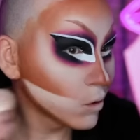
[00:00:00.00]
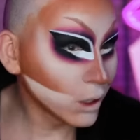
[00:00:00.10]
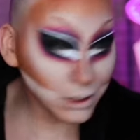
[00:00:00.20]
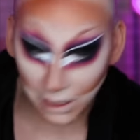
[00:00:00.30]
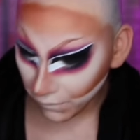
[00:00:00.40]

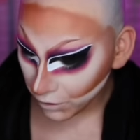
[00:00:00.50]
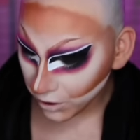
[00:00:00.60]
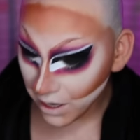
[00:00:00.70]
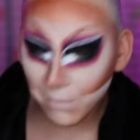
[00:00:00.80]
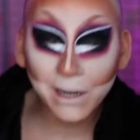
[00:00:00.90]
Like
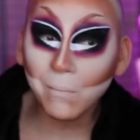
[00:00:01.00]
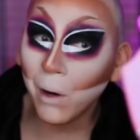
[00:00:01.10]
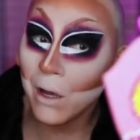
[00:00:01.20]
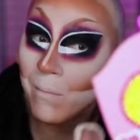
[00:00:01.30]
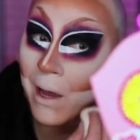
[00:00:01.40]
selfishly, I'm like,
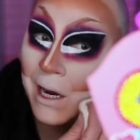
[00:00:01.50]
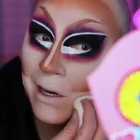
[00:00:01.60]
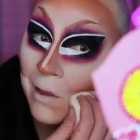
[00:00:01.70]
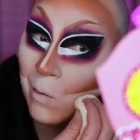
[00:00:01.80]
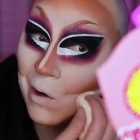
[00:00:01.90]
put
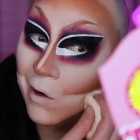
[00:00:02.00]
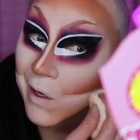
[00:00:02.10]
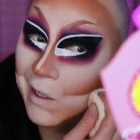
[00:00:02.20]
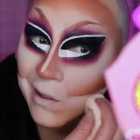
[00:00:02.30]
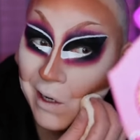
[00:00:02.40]
Mac in the
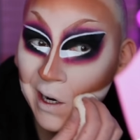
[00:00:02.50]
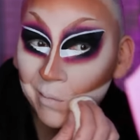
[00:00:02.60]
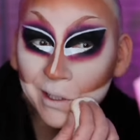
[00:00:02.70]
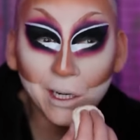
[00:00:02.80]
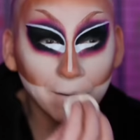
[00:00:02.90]
Walgreens. Like
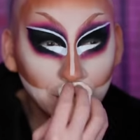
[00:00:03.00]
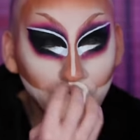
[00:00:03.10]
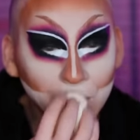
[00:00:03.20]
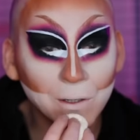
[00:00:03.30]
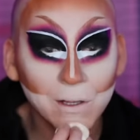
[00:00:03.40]
I'm sick of
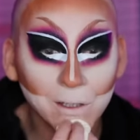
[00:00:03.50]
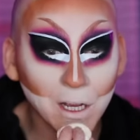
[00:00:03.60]
going to the